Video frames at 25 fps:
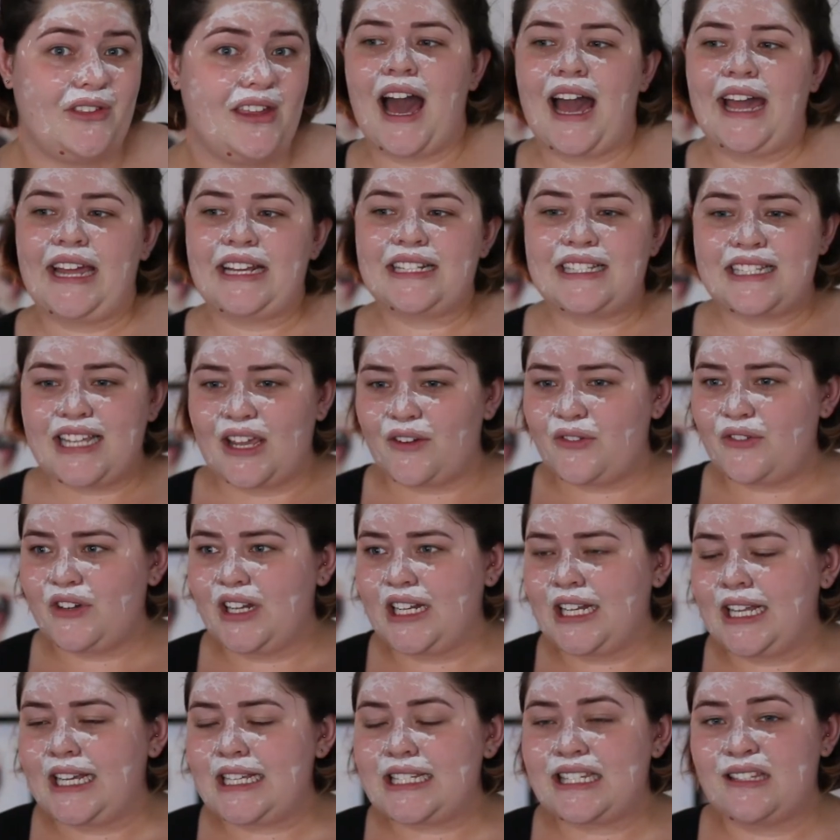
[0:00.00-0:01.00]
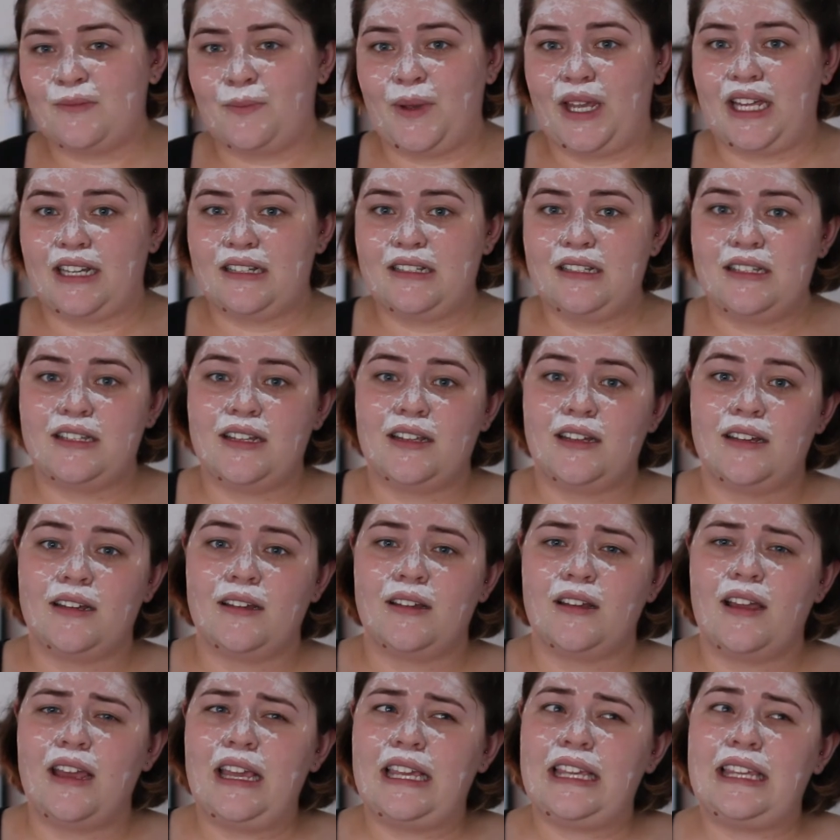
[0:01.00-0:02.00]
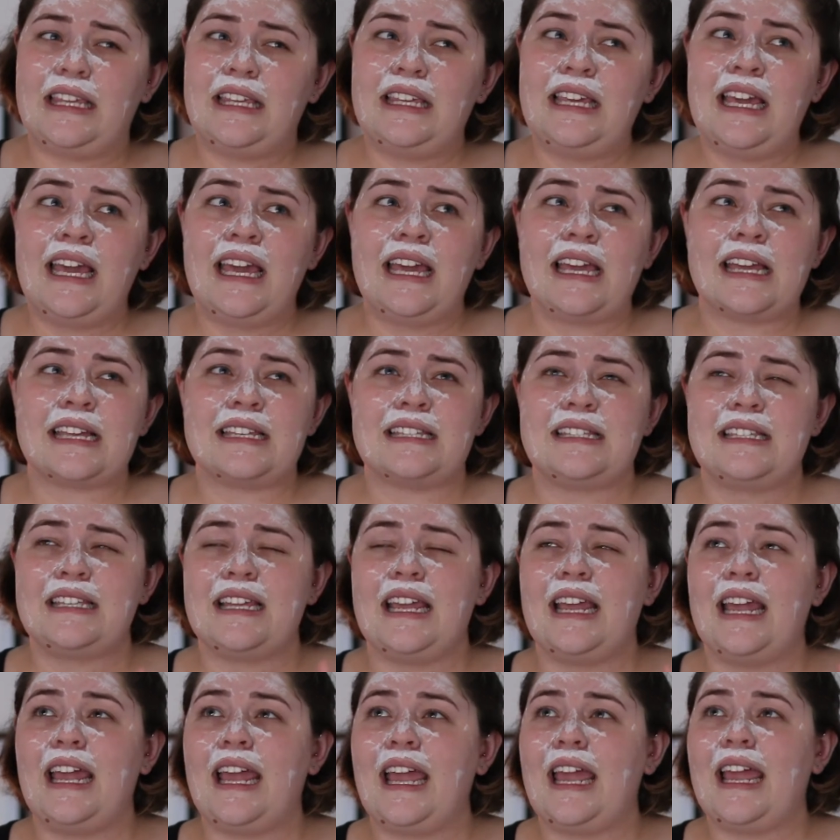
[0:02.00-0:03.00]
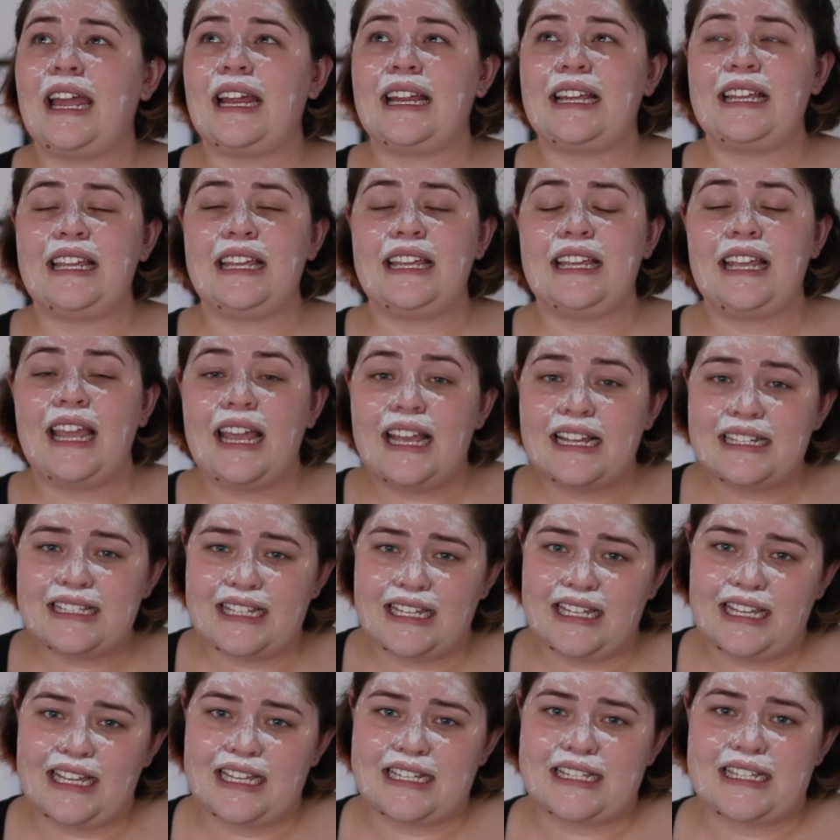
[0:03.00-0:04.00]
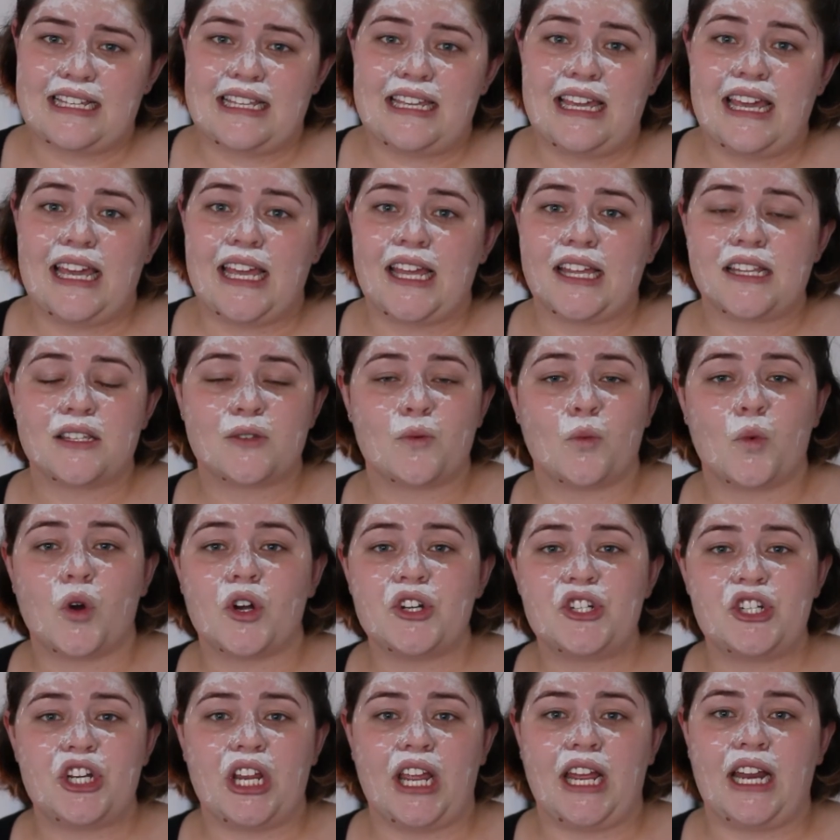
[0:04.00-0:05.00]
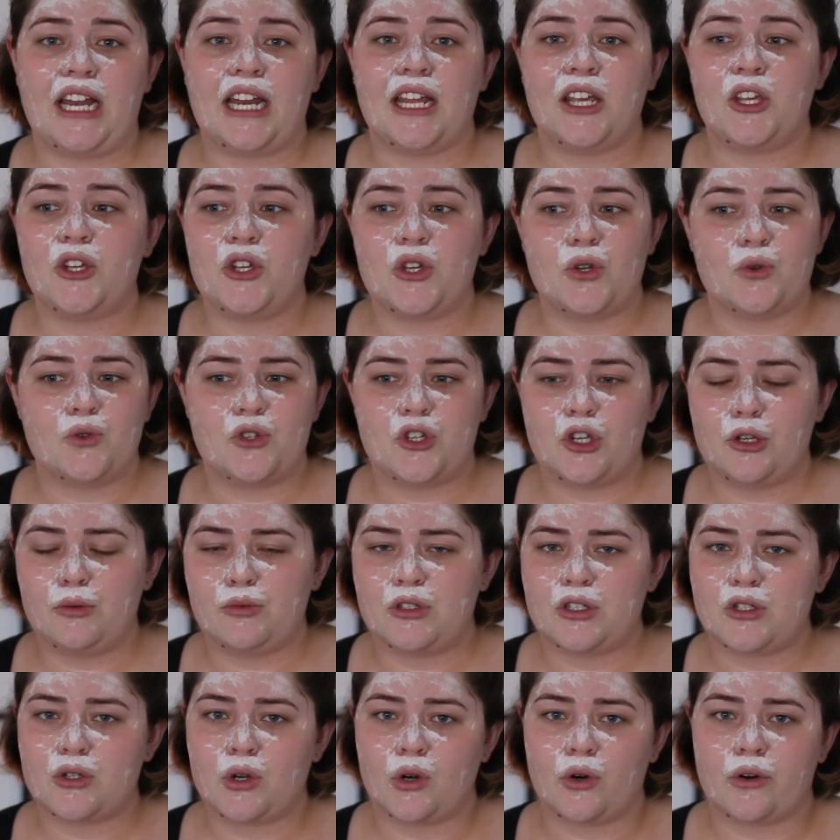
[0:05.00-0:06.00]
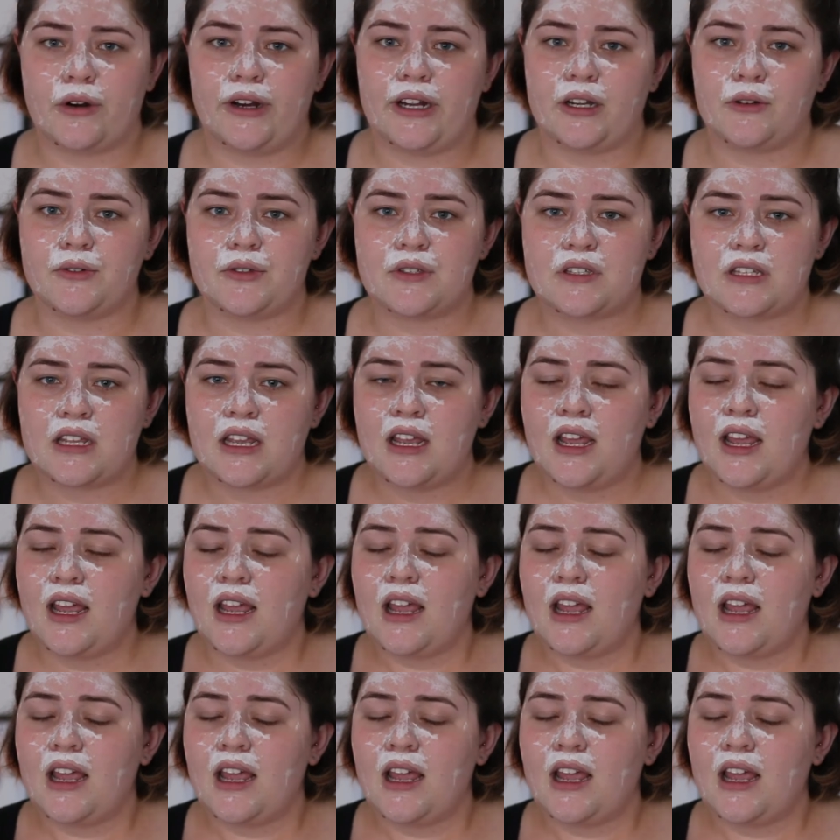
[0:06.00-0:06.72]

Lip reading: I definitely spent years and years and years and years watching YouTube tutorials,